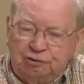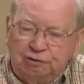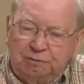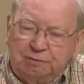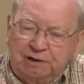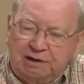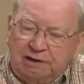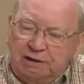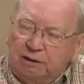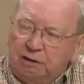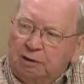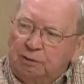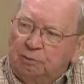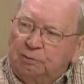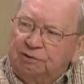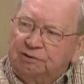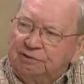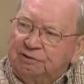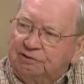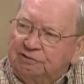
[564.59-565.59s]
depending on
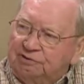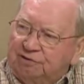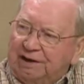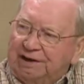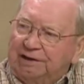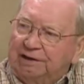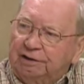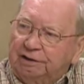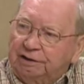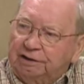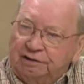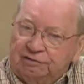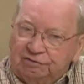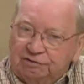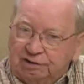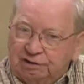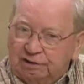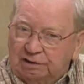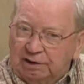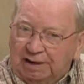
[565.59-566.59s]
what the cycle
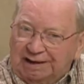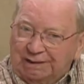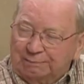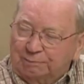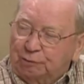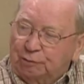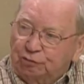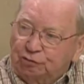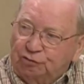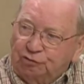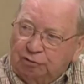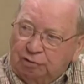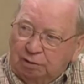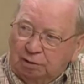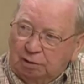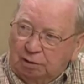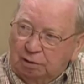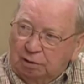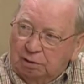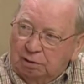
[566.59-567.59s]
is in that
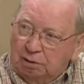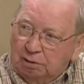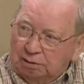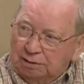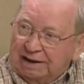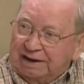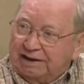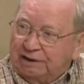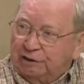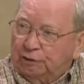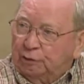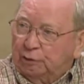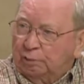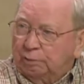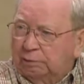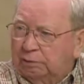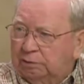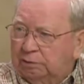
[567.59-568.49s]
particular dining room.